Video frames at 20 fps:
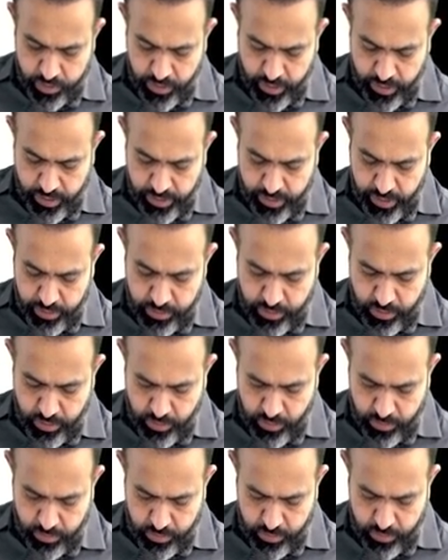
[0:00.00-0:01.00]
correct answer?
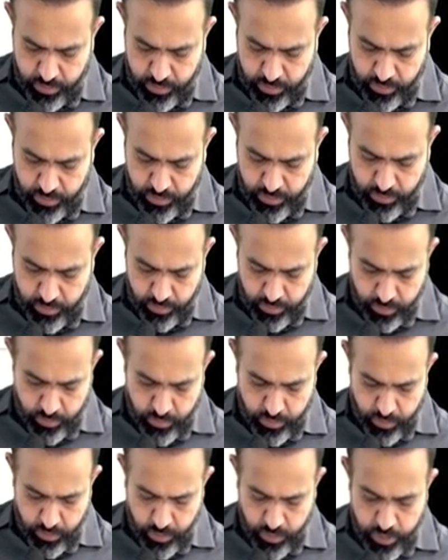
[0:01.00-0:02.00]

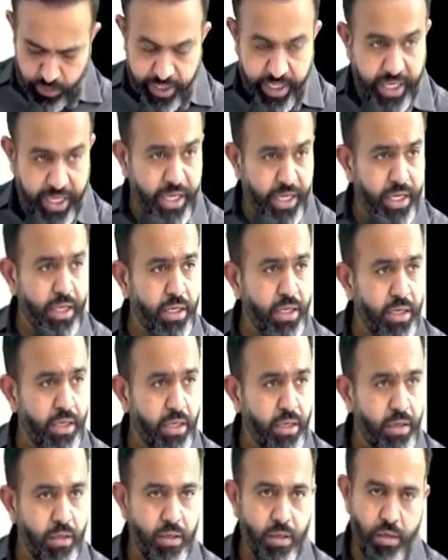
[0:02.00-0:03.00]
D.
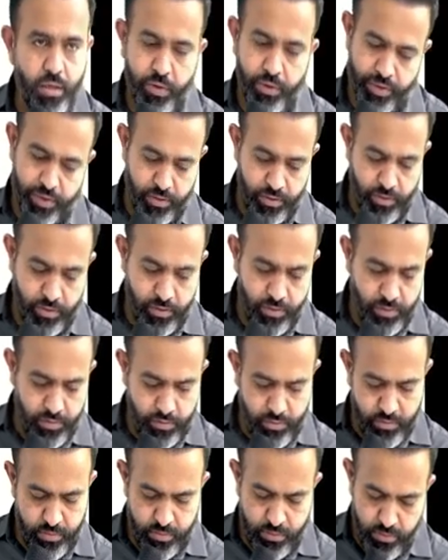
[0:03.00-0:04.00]
Okay.
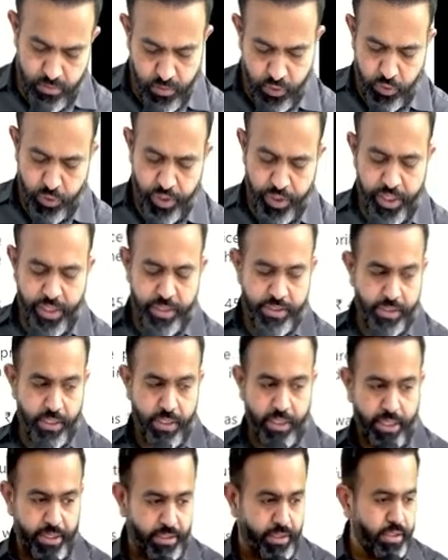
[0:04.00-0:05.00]
So D is the
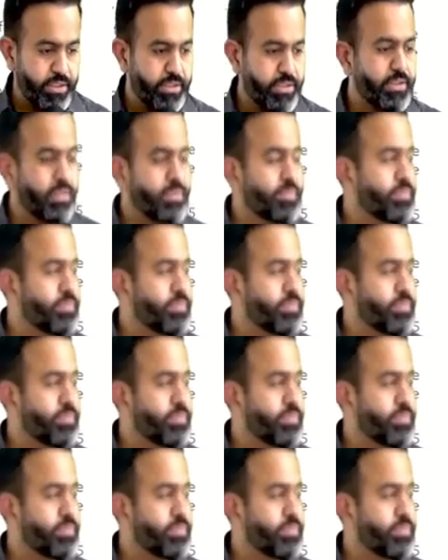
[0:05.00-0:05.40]
correct answer.